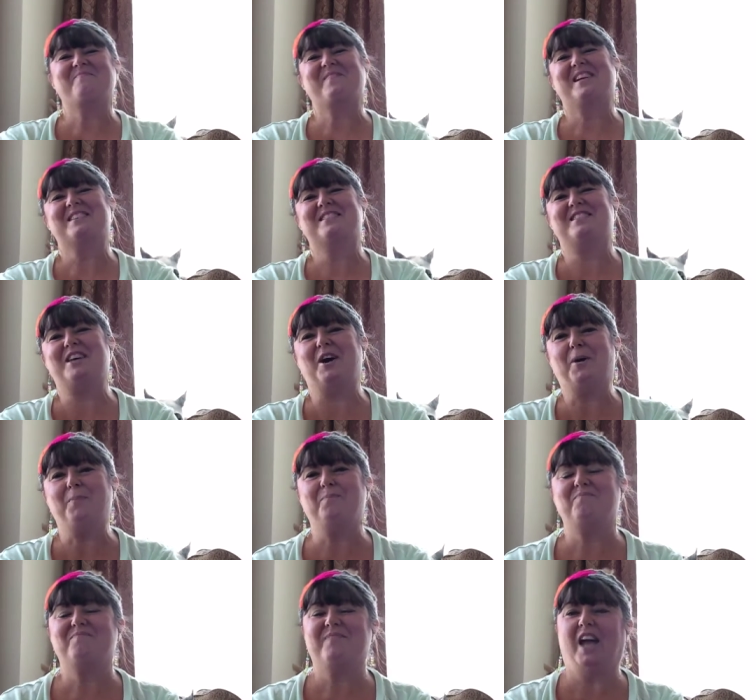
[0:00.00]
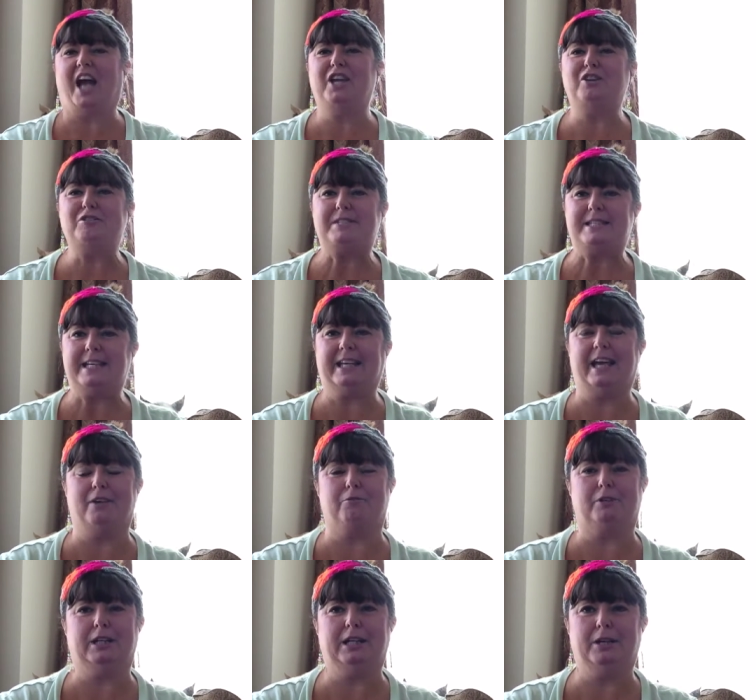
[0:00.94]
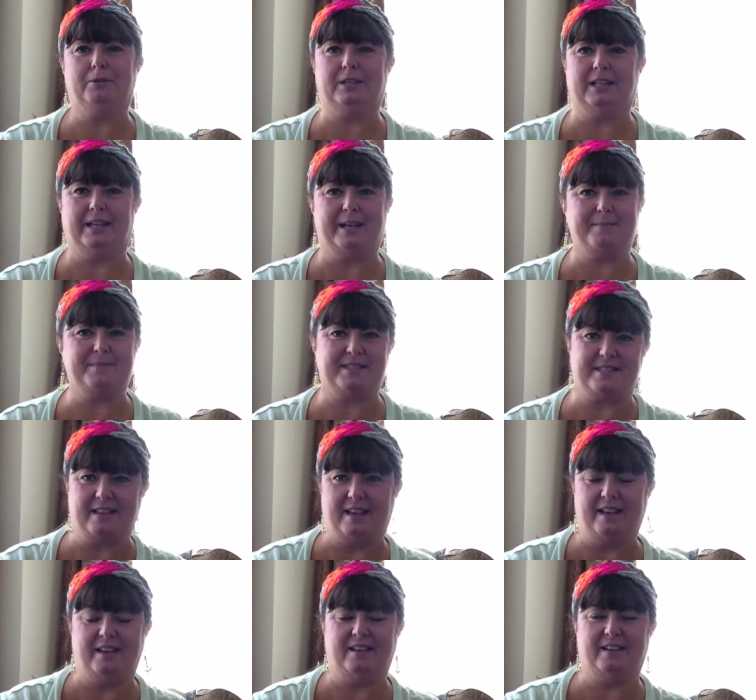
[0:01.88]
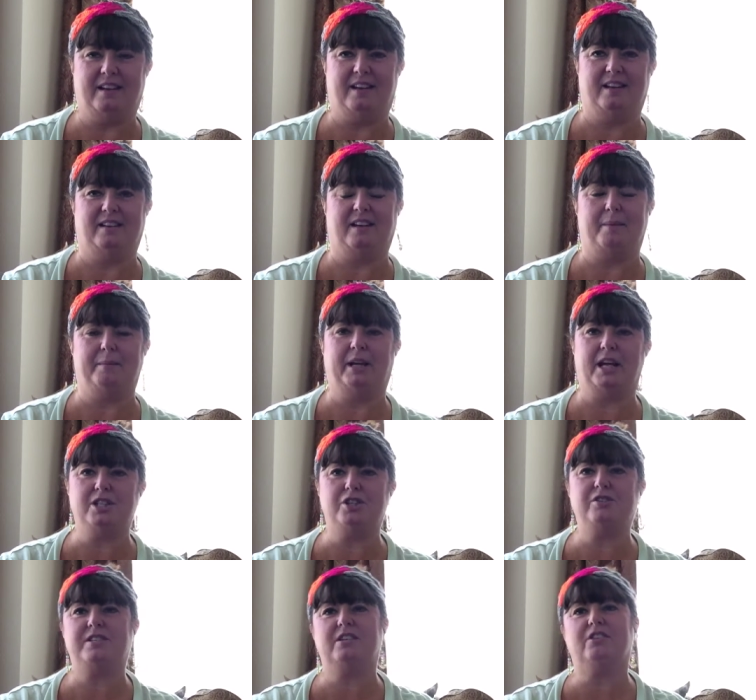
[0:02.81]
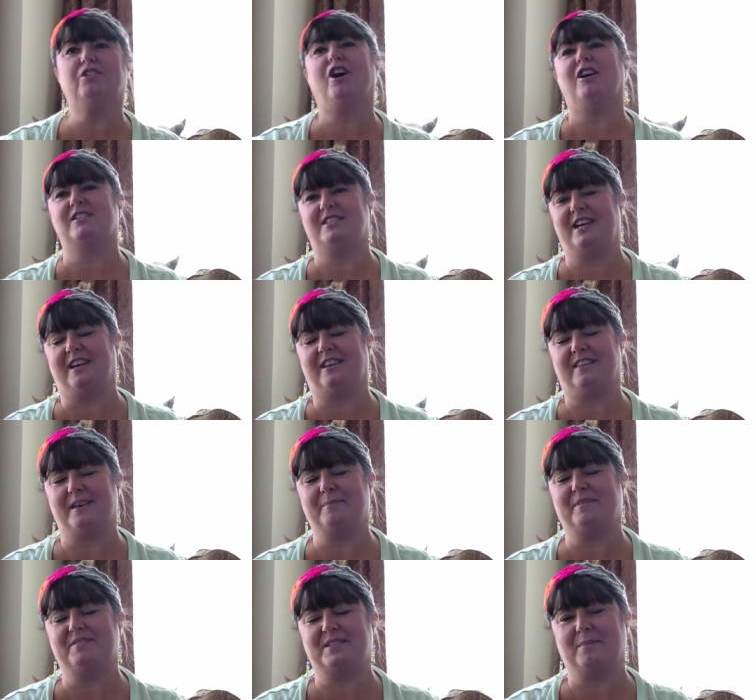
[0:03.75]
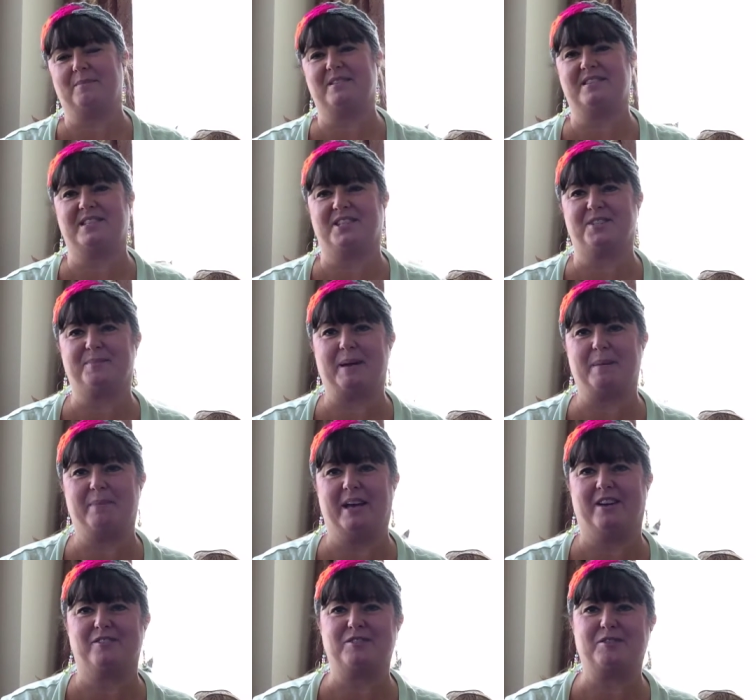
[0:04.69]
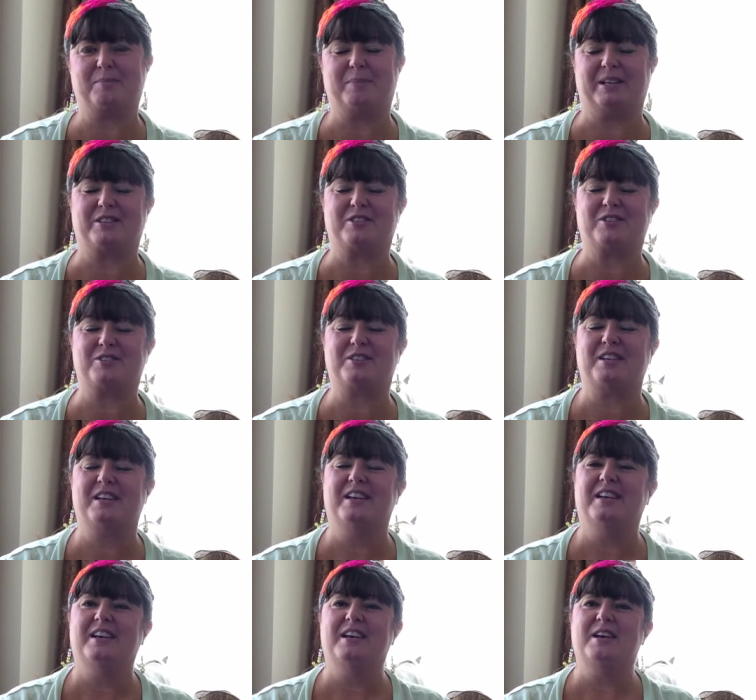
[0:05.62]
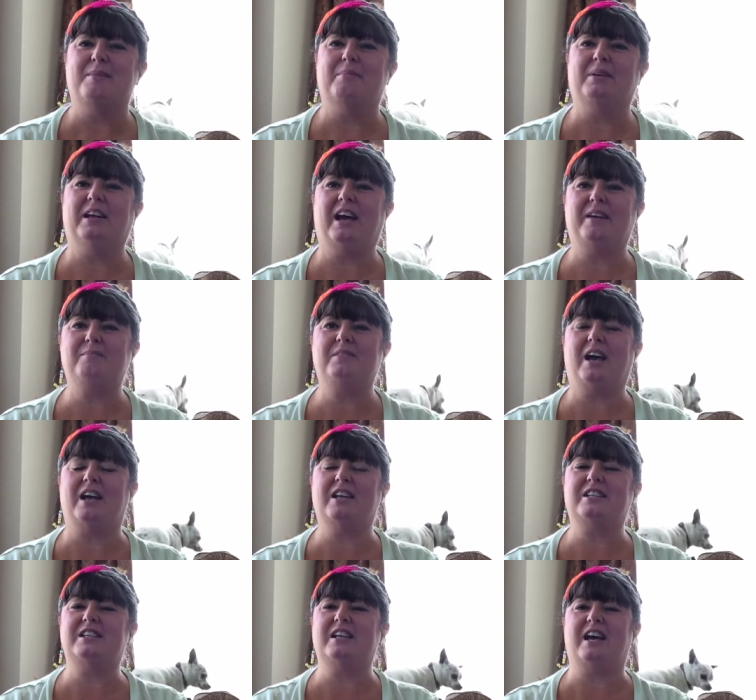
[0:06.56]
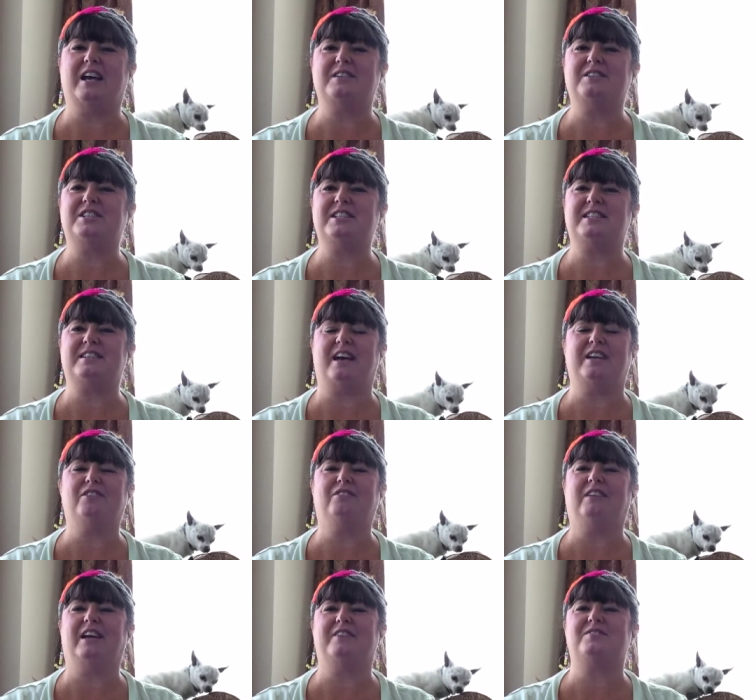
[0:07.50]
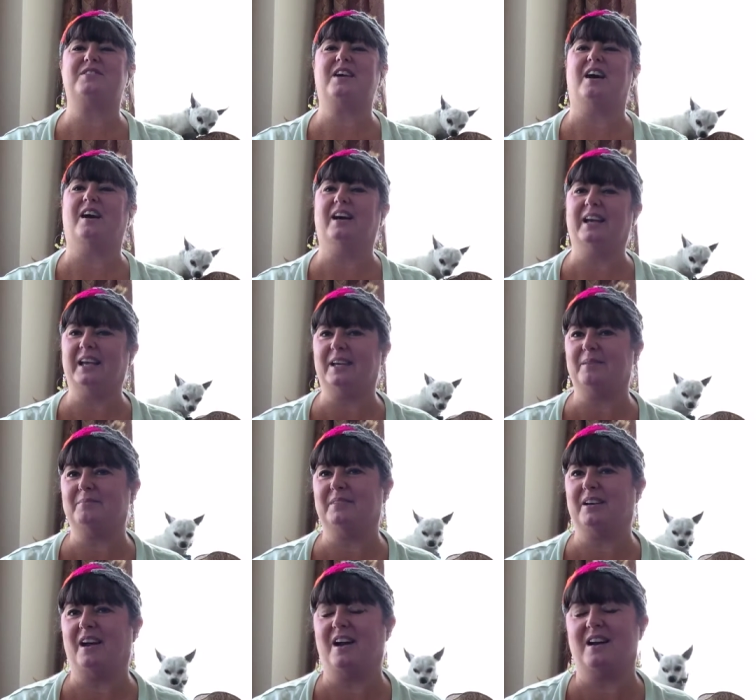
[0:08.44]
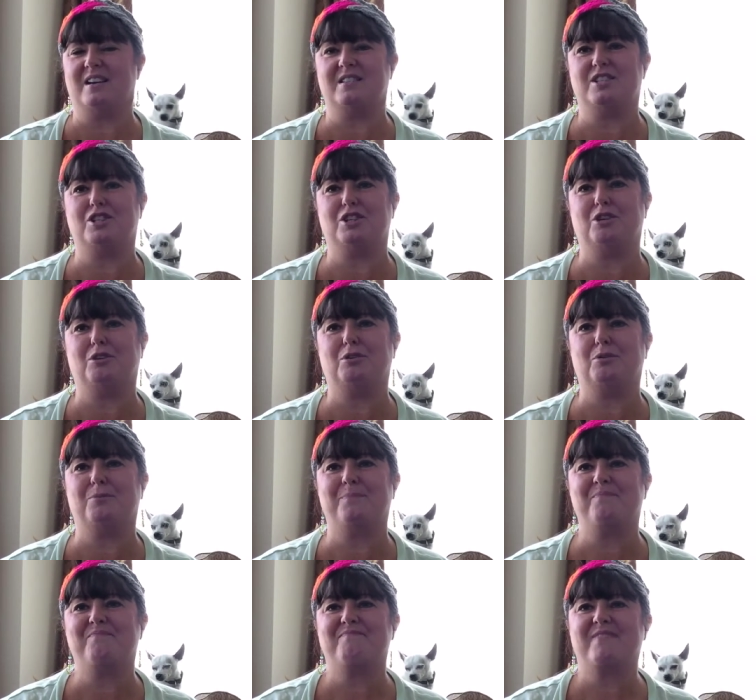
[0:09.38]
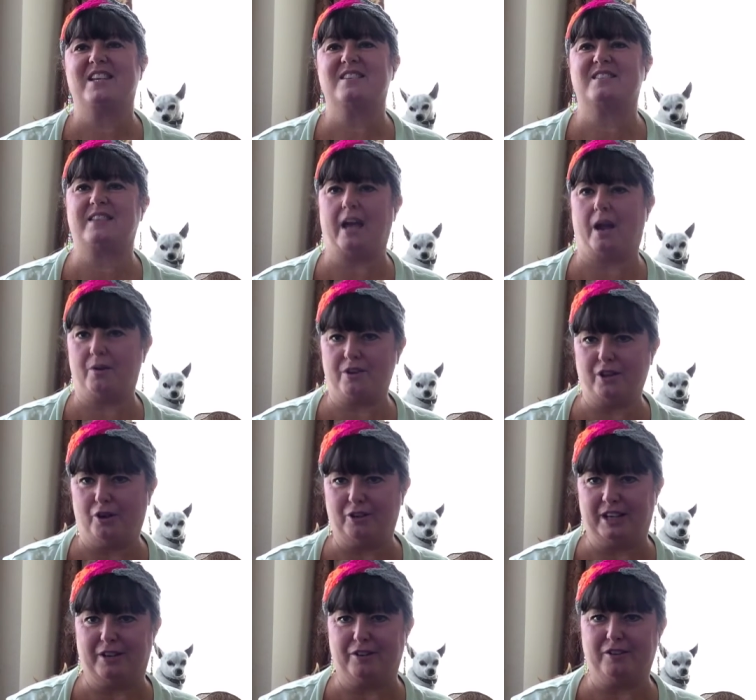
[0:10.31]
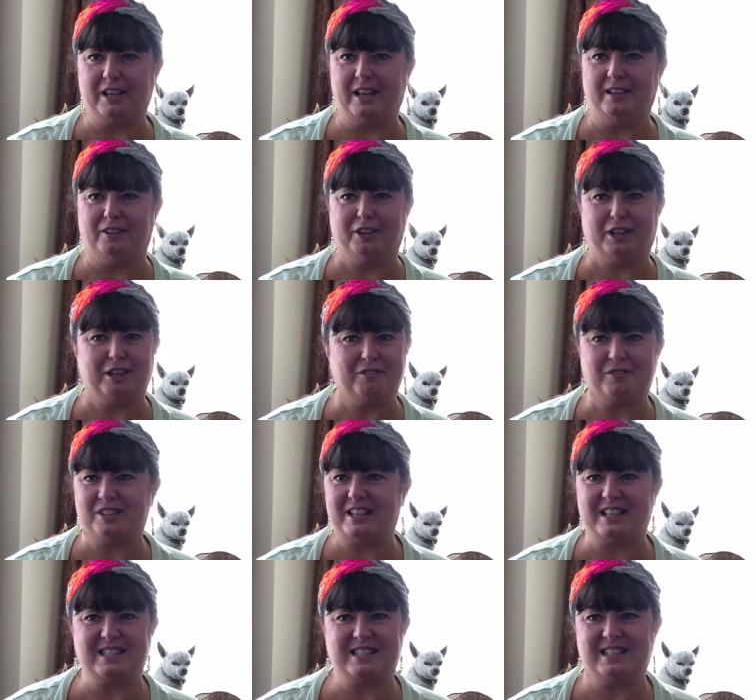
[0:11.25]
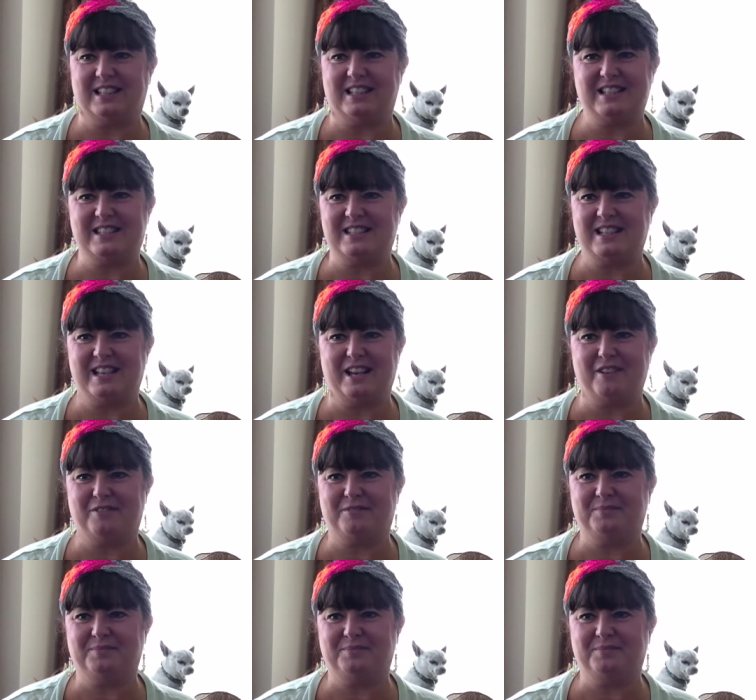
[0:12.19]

So I used to get really, really upset, and I mean, I do still contact them if someone steals my patterns or pictures, but I'm, I, I just, I don't have time uh, to scour the whole internet looking for that silly stuff.